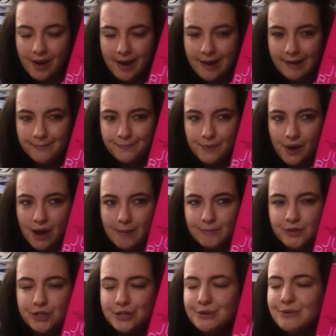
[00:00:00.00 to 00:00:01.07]
I'm
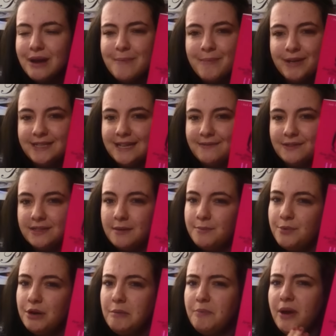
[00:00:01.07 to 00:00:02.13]
sure I must have at
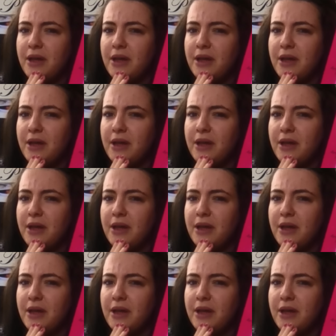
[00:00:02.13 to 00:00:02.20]
some point,